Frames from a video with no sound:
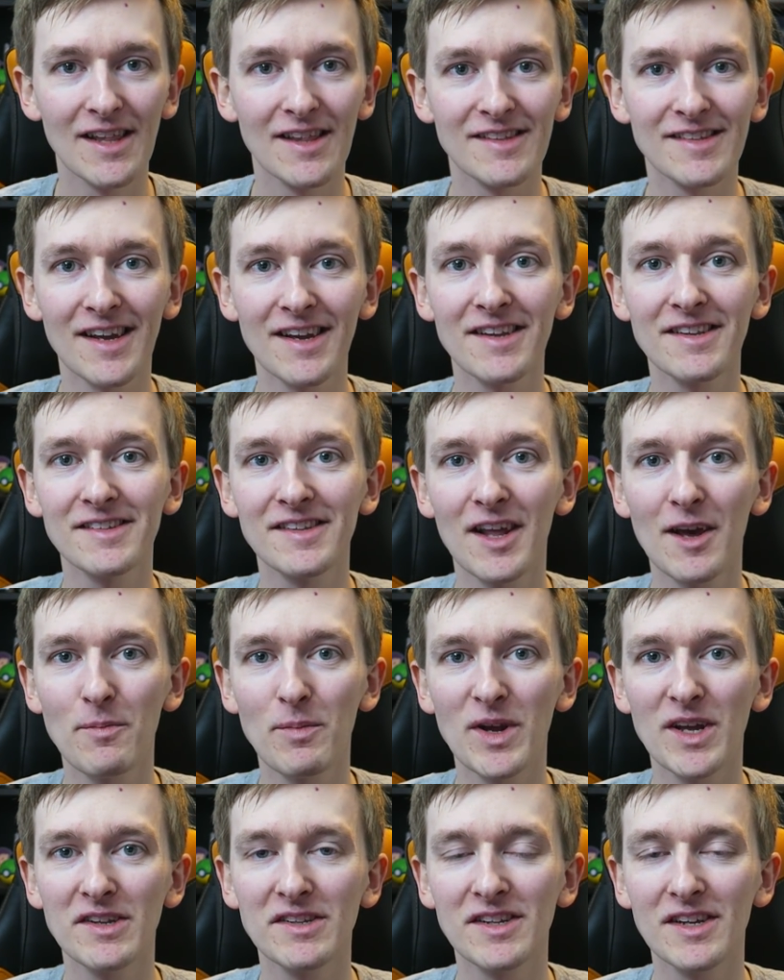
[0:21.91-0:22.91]
The second
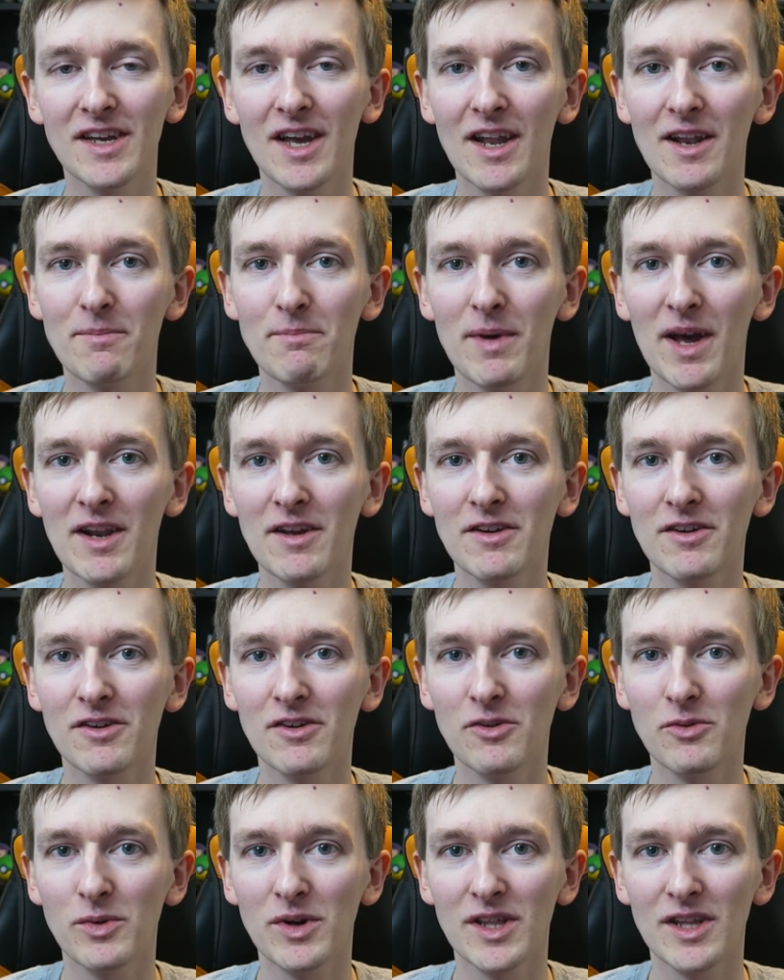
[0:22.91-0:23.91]
step is to get a
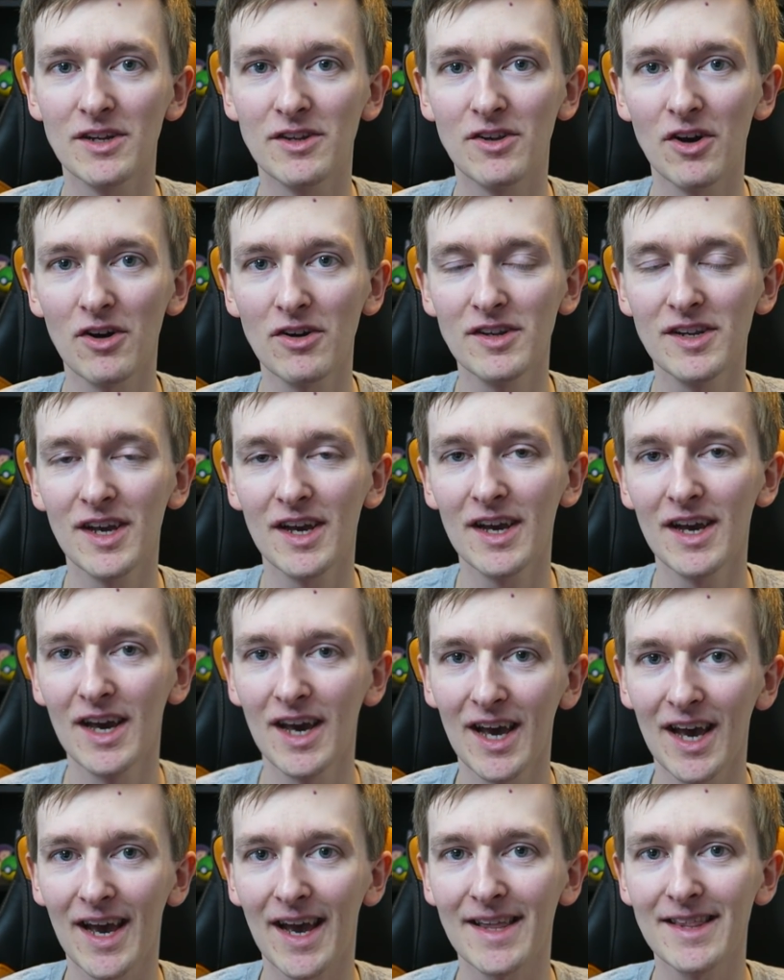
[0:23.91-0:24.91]
medical with a doctor,
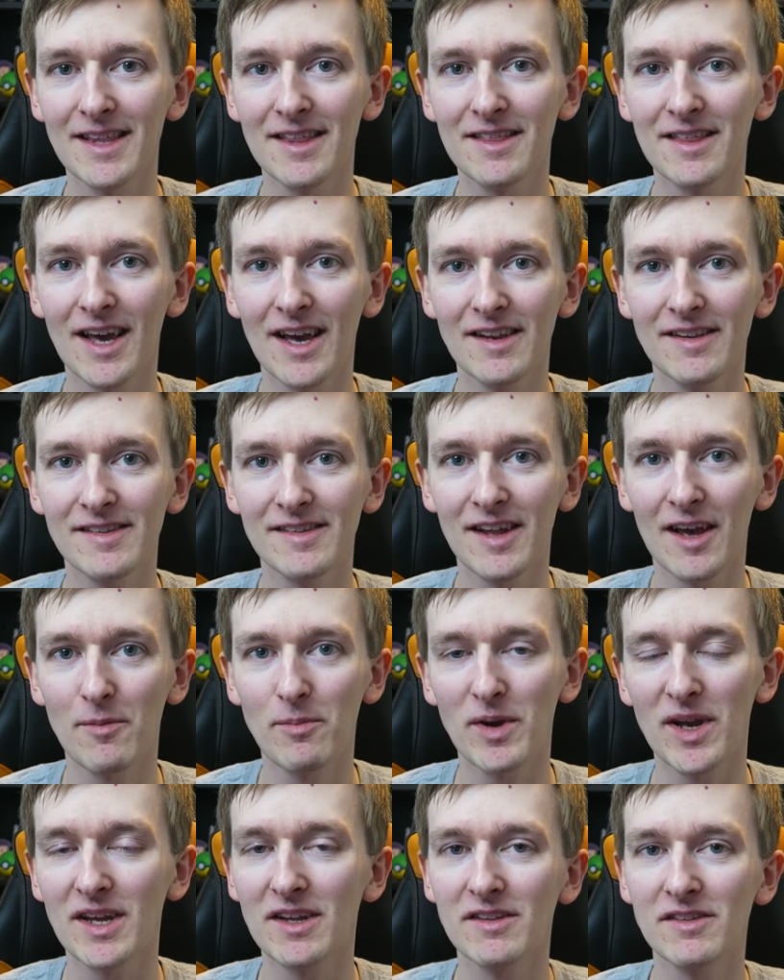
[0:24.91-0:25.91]
and the third
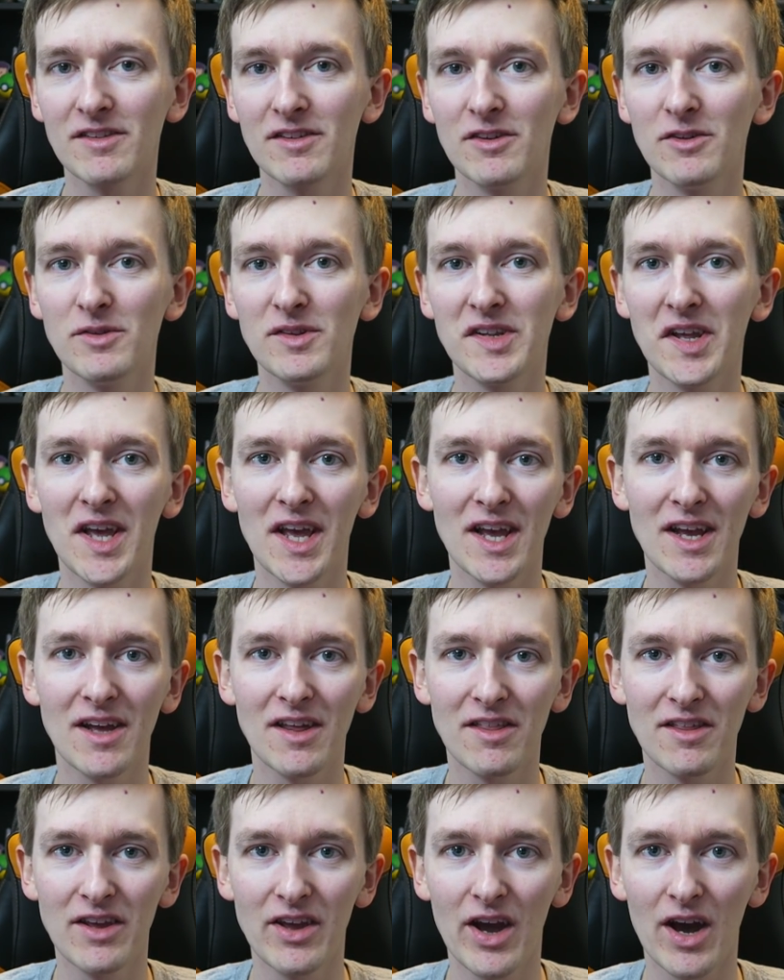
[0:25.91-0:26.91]
step is to
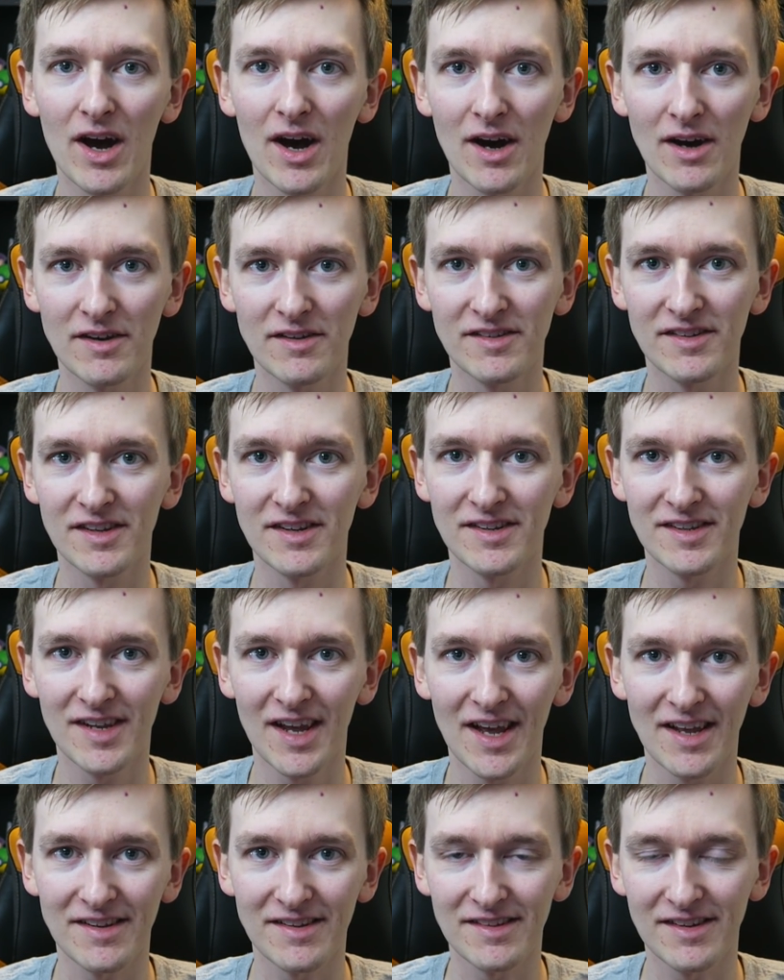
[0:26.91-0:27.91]
take the ARDS
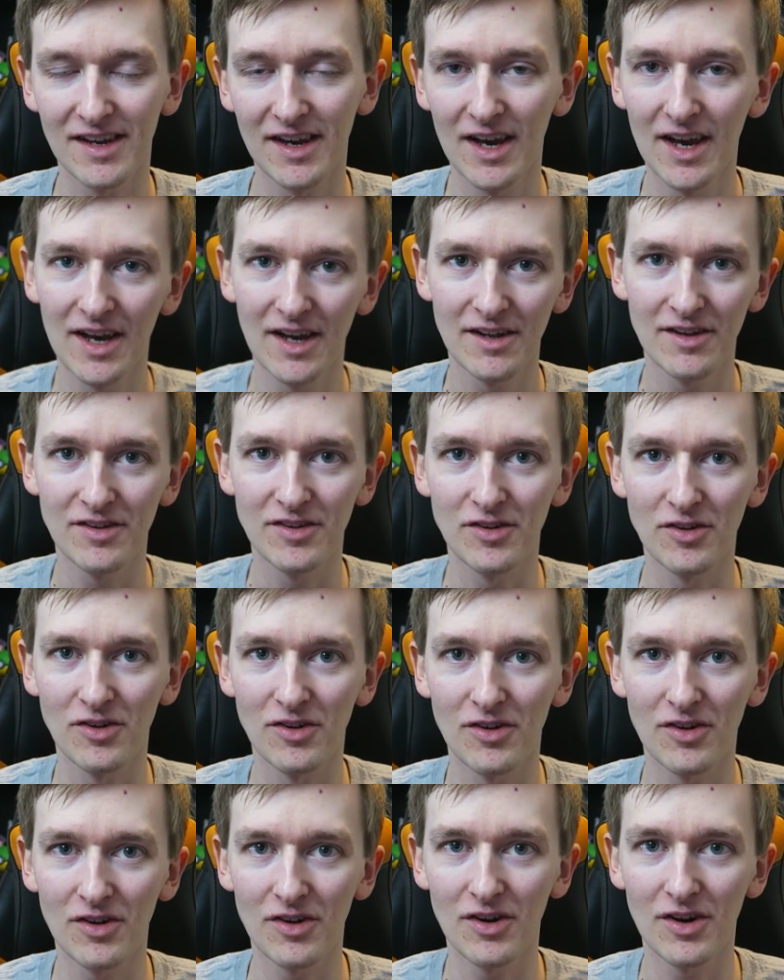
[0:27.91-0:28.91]
test.
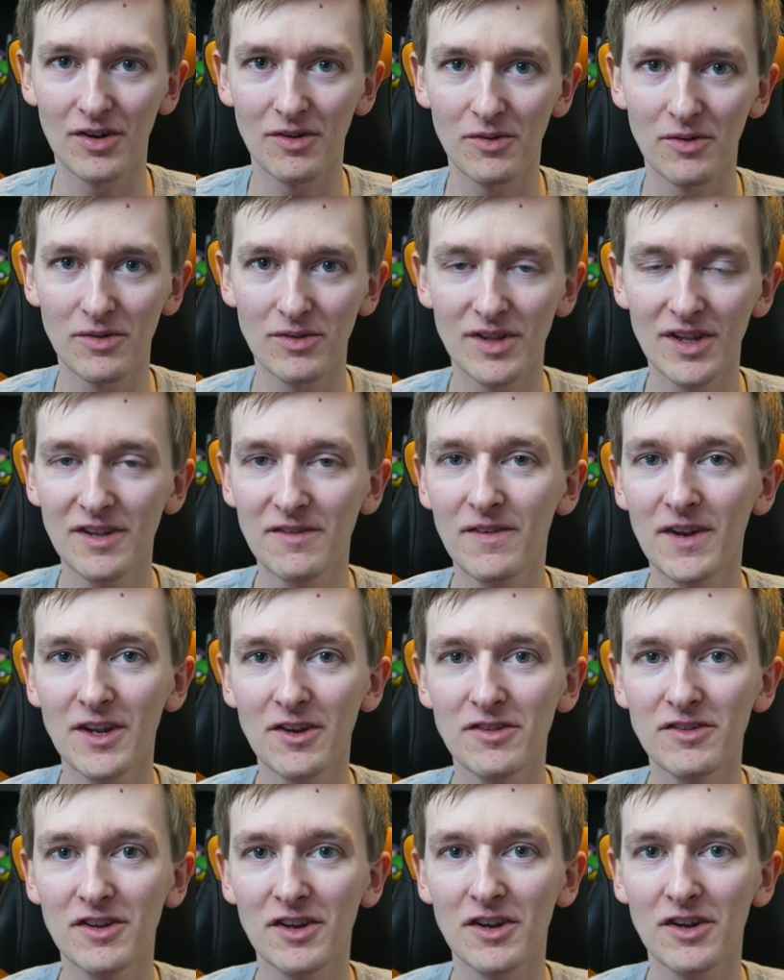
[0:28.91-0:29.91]
So this
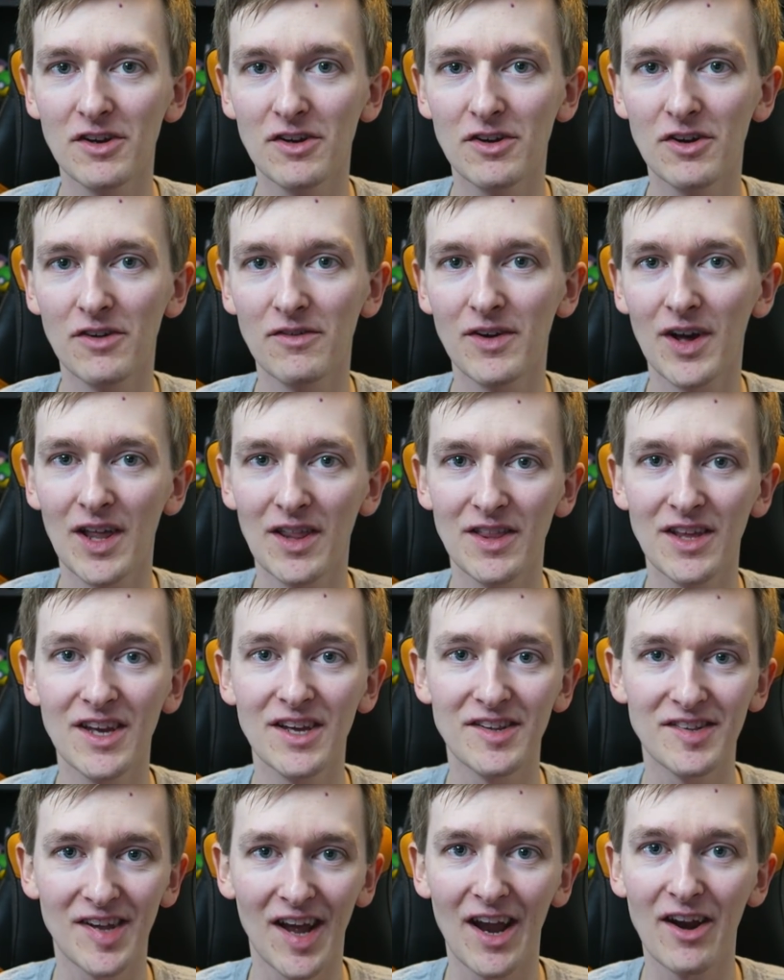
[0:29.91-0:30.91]
video is going to cover
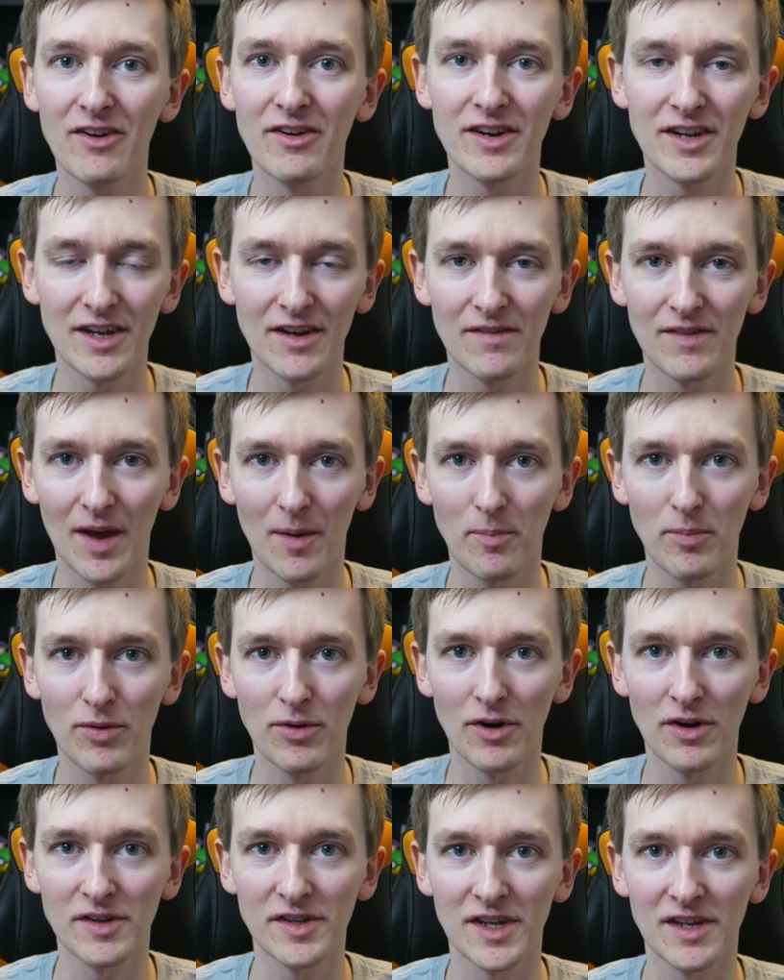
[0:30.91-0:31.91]
the entirety of that
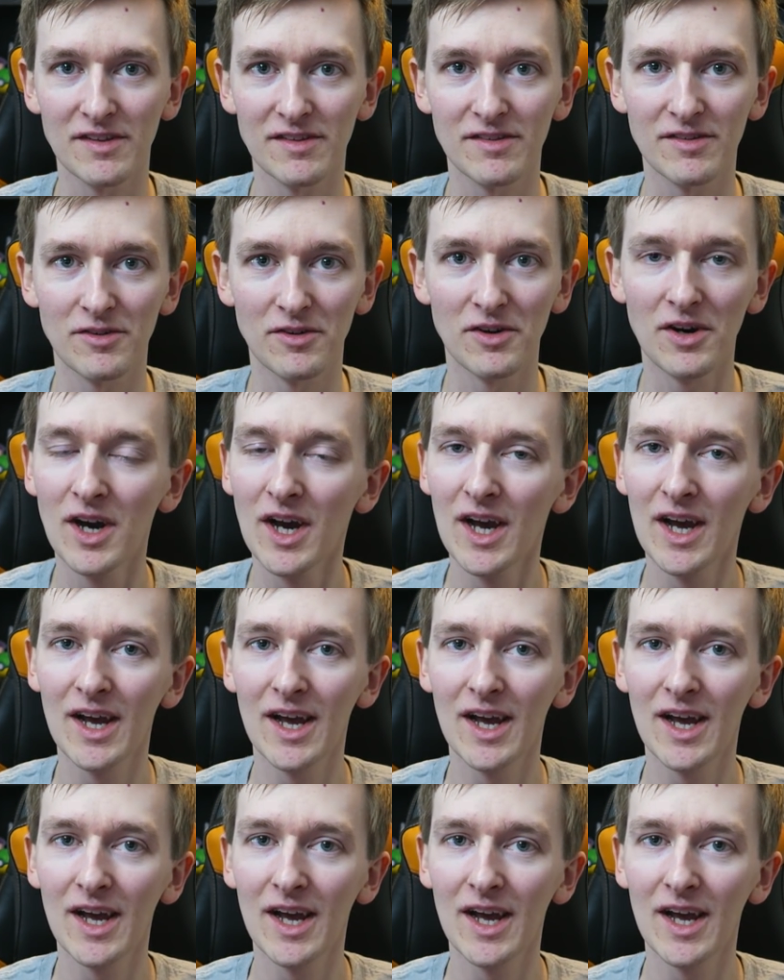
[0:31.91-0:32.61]
process. So